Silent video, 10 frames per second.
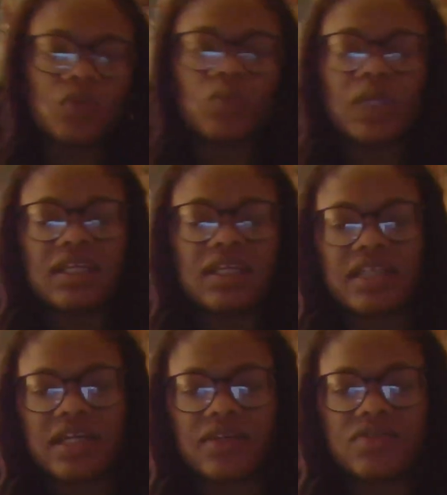we get
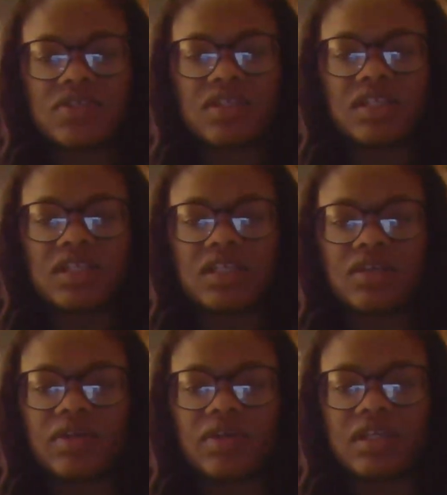down to the
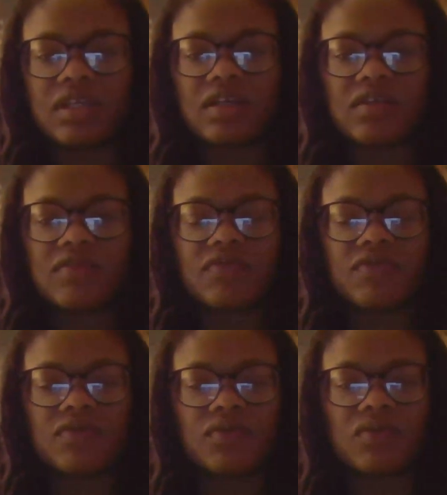nitty-gritty of
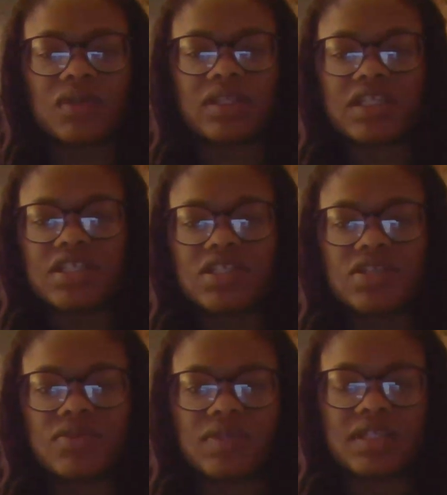what the
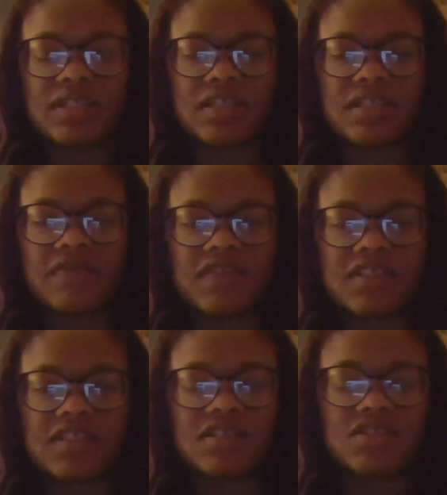issue is, if
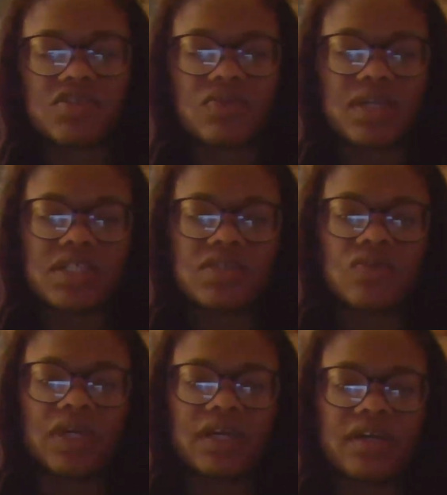it's a
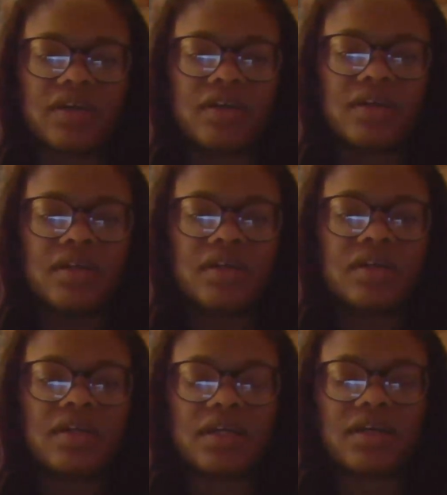situation where
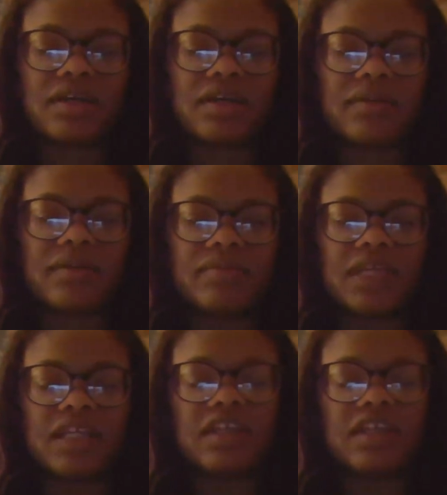um, an